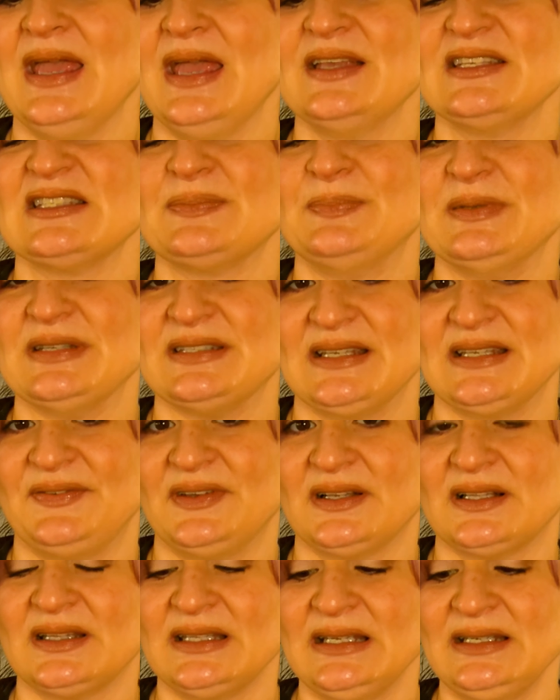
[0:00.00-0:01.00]

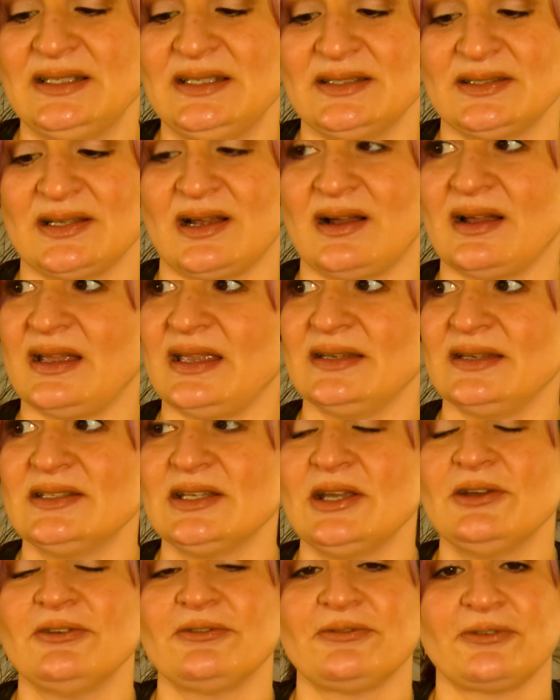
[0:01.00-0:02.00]
specifically designed
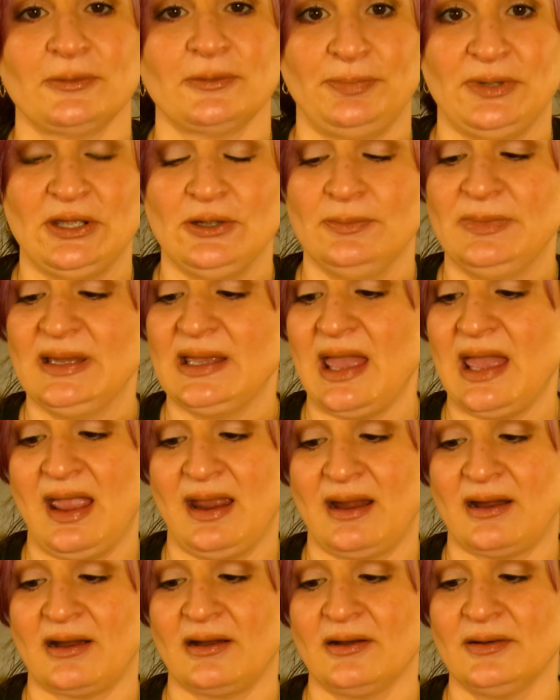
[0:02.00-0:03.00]
for pubic
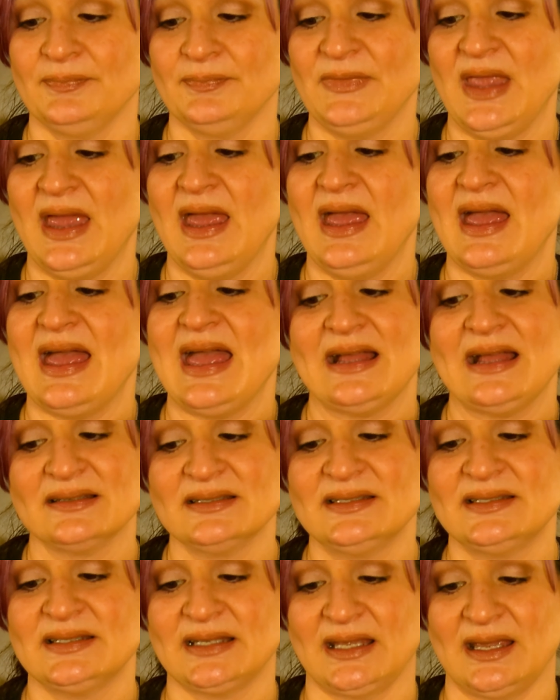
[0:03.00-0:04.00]
hair and
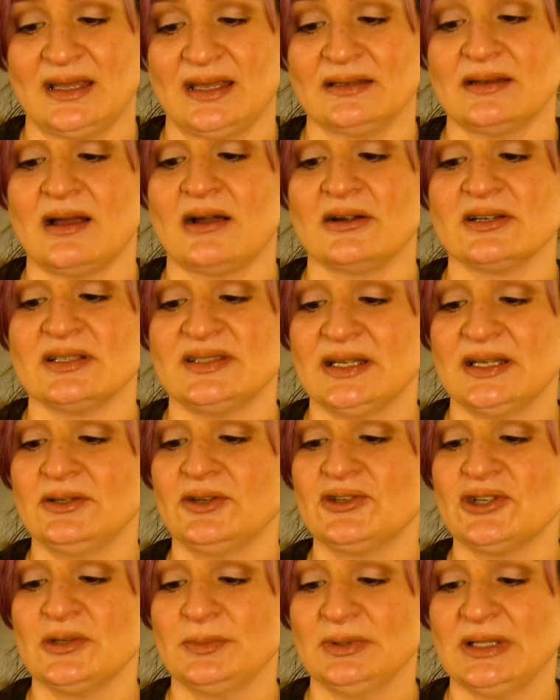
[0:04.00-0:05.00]
skin. Our
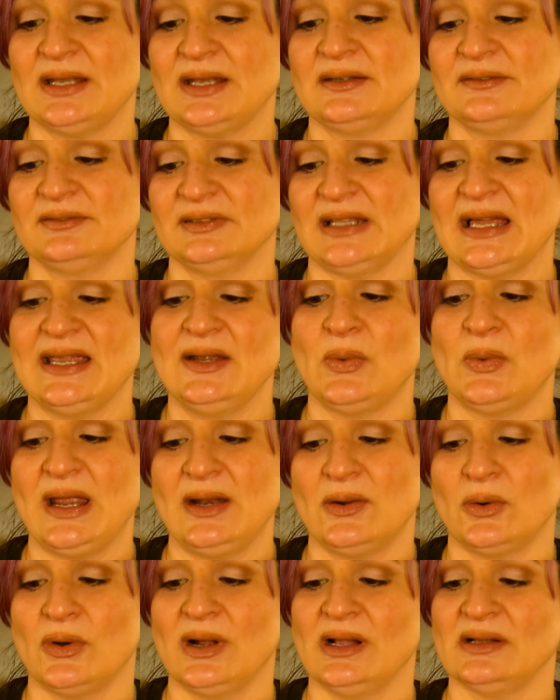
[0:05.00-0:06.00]
signature blend of
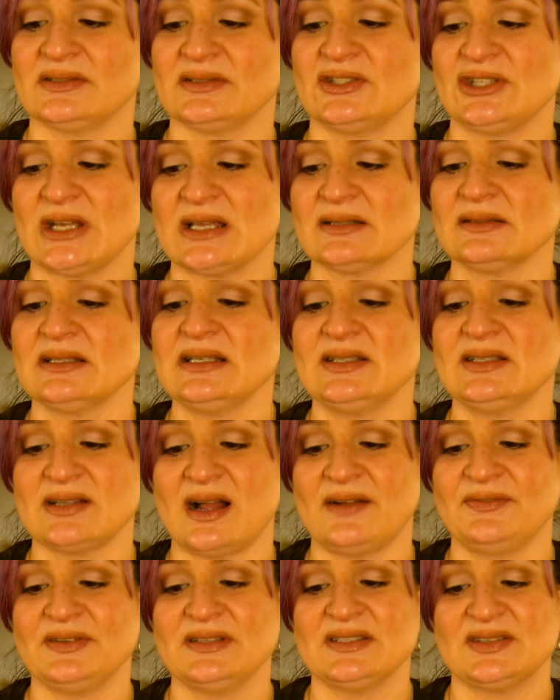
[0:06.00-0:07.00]
lightweight oils gently
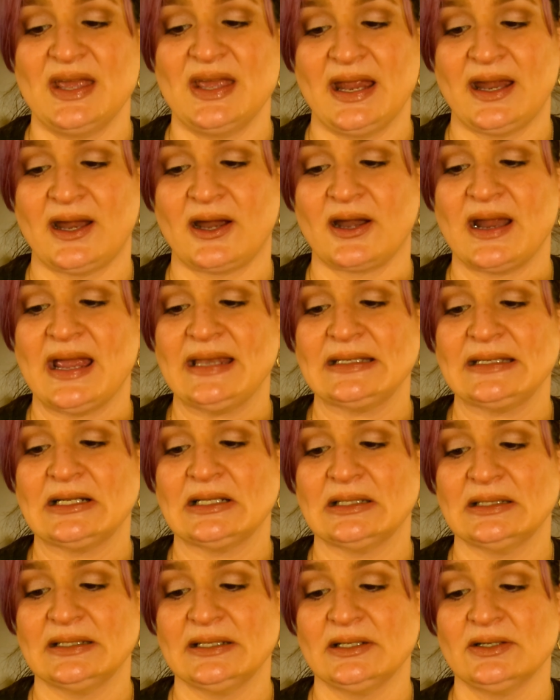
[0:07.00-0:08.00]
softens the hair and
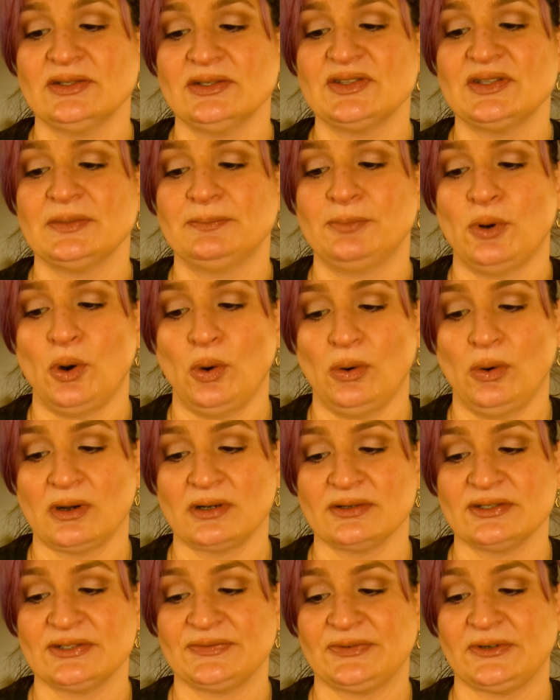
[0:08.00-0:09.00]
clears the
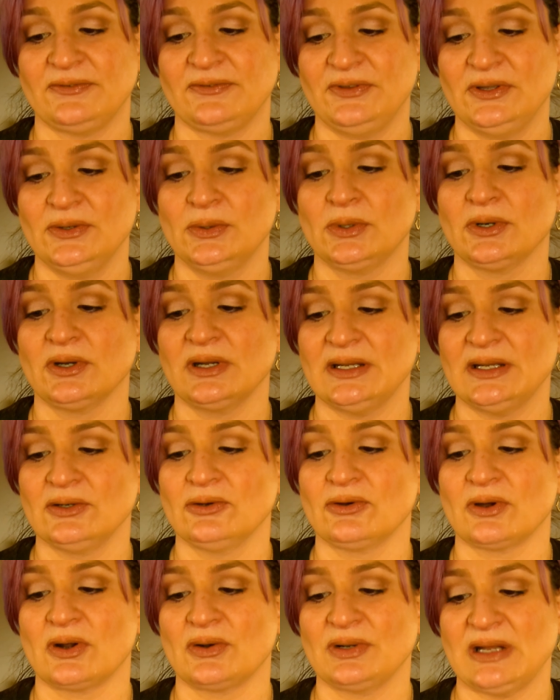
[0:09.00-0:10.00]
pores for fewer
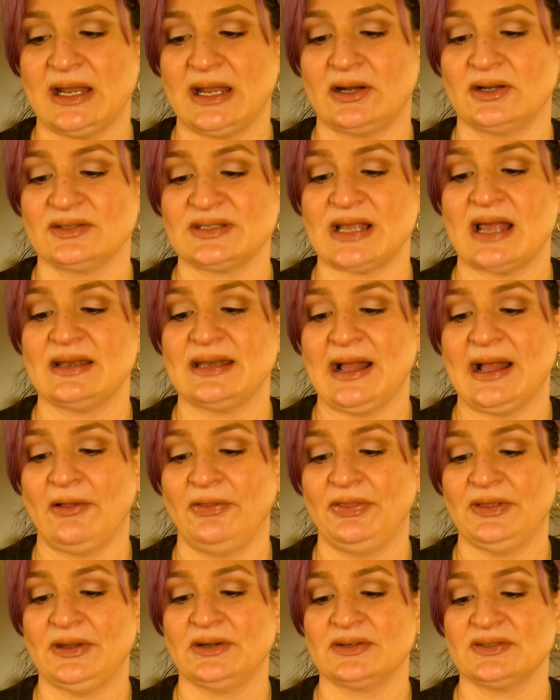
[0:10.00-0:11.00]
ingrown hairs and
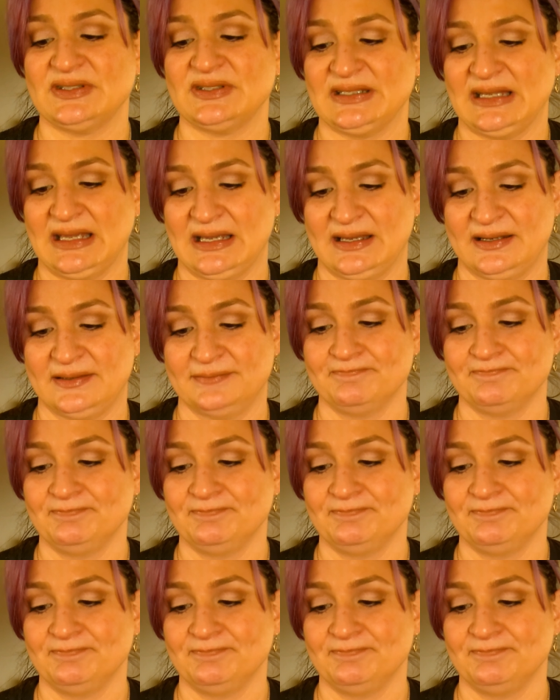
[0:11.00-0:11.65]
healthier skin.